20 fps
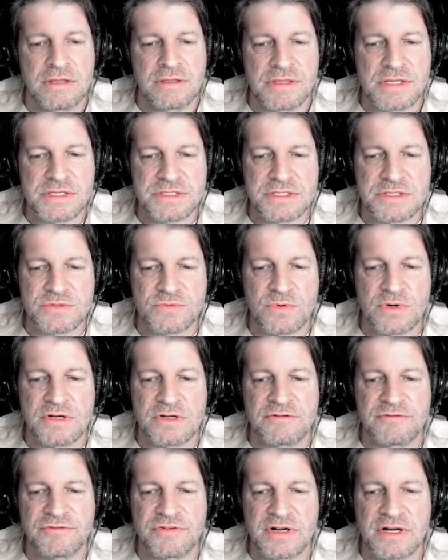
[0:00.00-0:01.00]
This is where
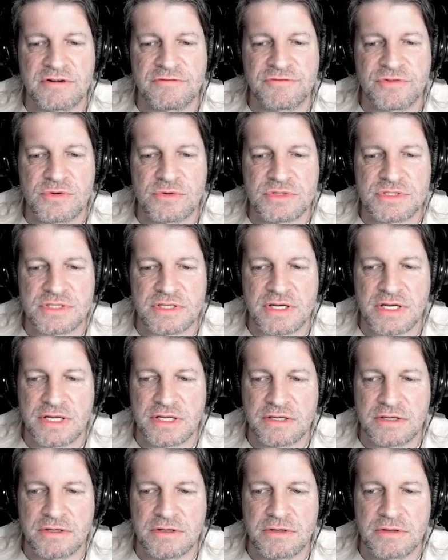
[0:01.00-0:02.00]
you find folks
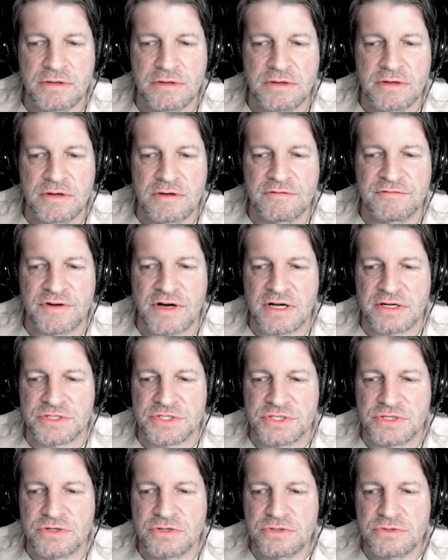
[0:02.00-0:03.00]
like
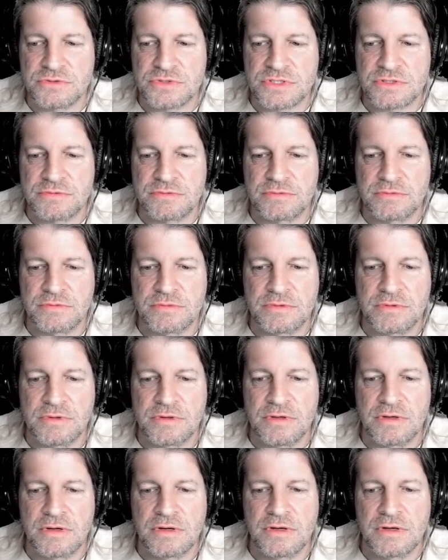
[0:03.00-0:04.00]
Fox News,
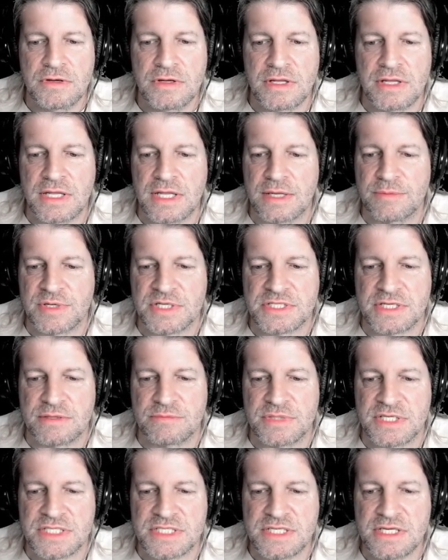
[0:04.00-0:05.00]

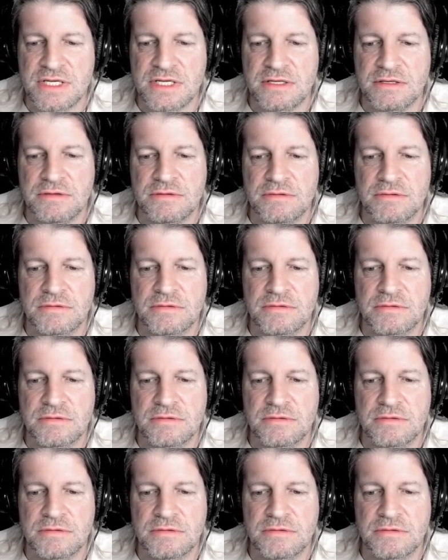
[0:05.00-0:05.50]
MSNBC,